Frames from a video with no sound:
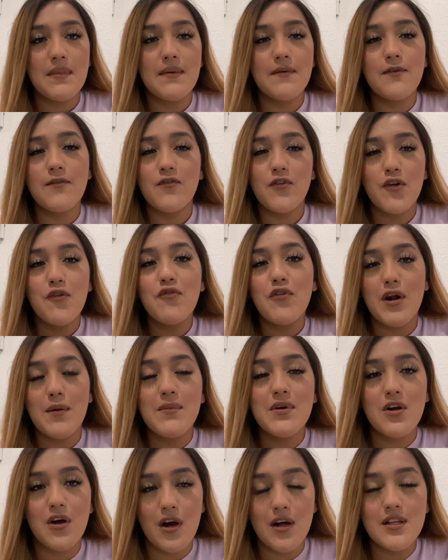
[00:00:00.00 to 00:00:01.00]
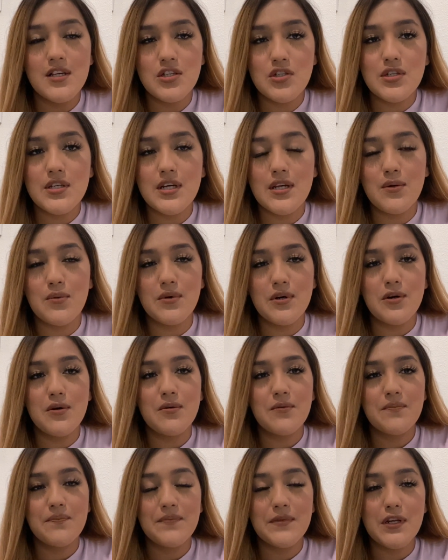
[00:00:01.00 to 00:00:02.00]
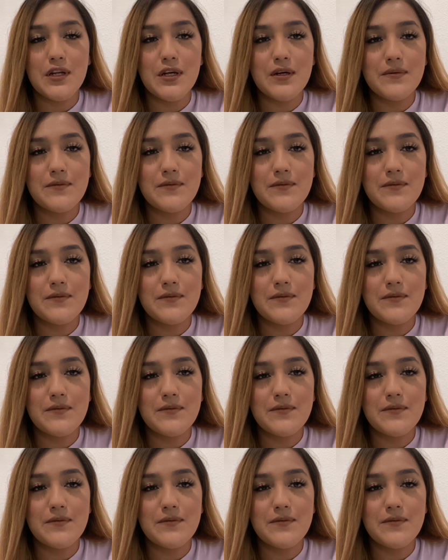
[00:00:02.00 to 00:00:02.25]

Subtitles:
For pharmacology, it will. You know,